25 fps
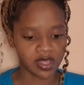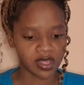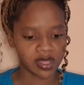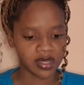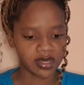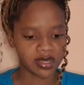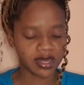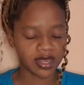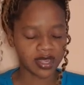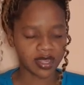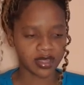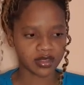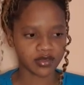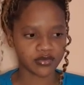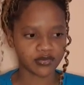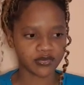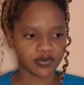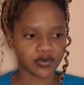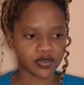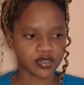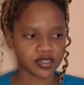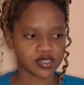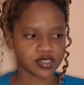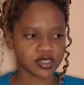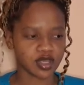Like for
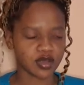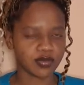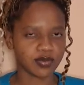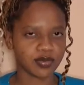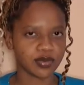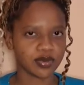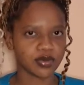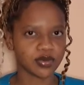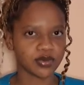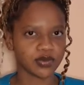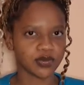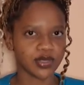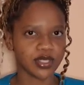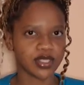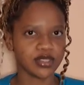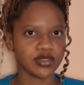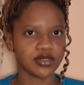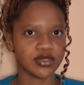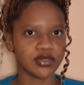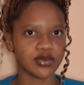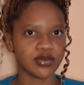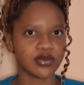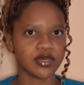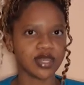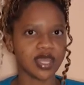example, when you
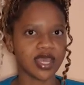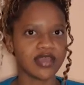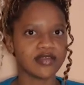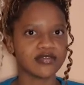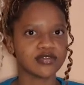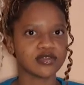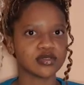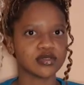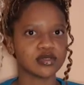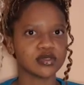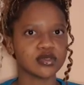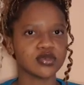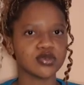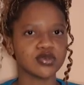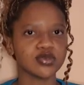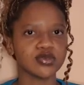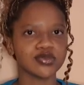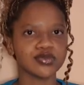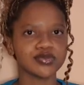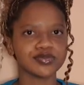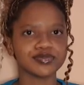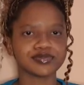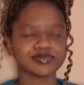don't have to do